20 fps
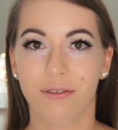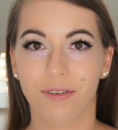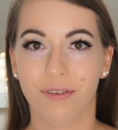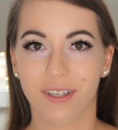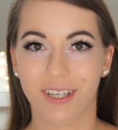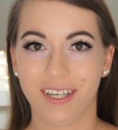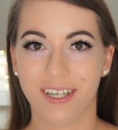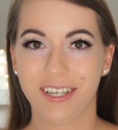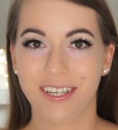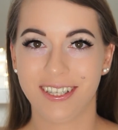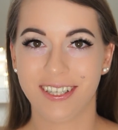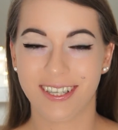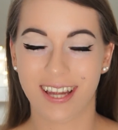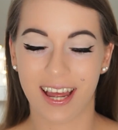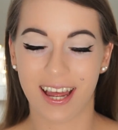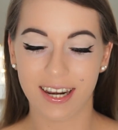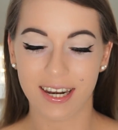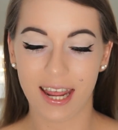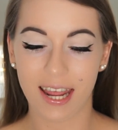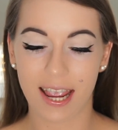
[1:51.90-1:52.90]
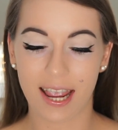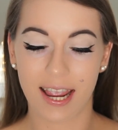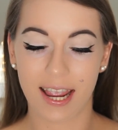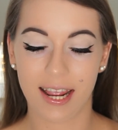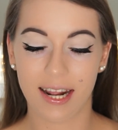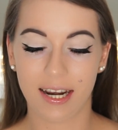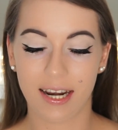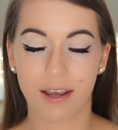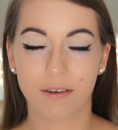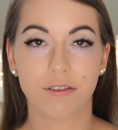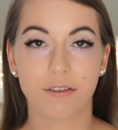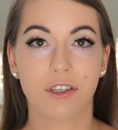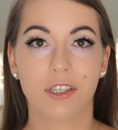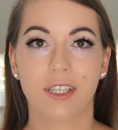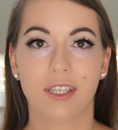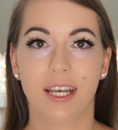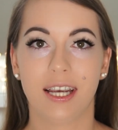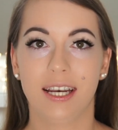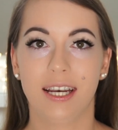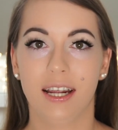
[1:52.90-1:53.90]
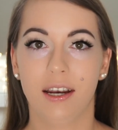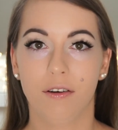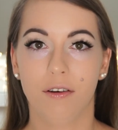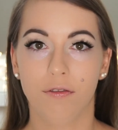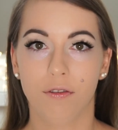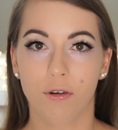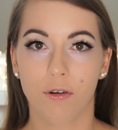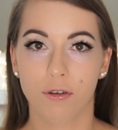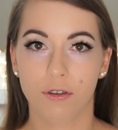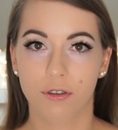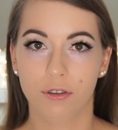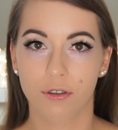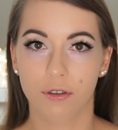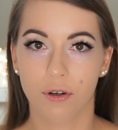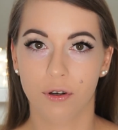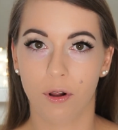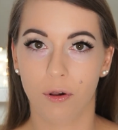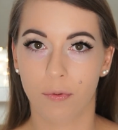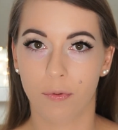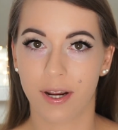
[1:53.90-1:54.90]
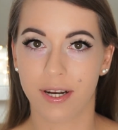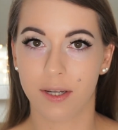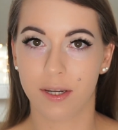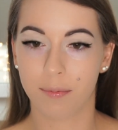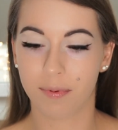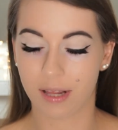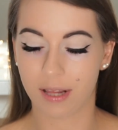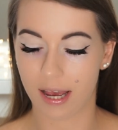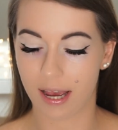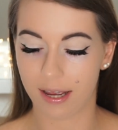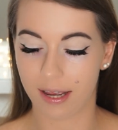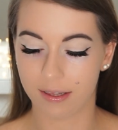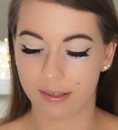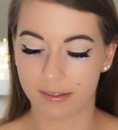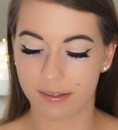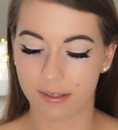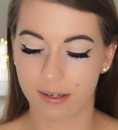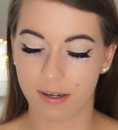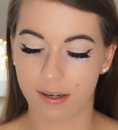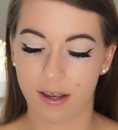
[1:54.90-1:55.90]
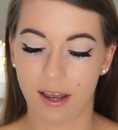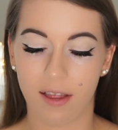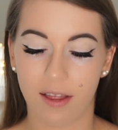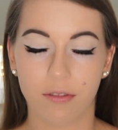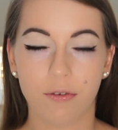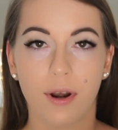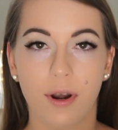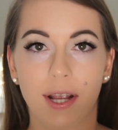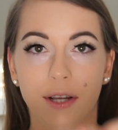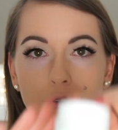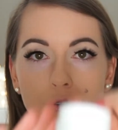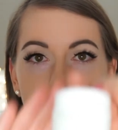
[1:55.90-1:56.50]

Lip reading: foundation is done, and I have to say that I've also already applied the under eye